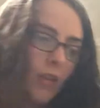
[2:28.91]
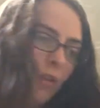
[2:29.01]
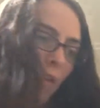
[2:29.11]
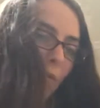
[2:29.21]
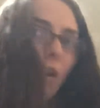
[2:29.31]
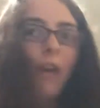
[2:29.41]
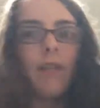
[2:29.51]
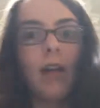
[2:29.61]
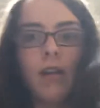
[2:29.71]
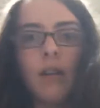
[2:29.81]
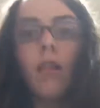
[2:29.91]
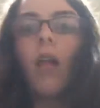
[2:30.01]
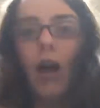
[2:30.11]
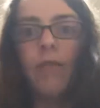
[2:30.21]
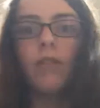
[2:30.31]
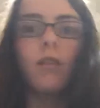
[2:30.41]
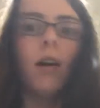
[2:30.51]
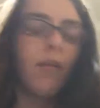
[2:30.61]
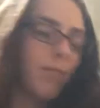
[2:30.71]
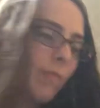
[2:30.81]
They were not attending a lot of the time.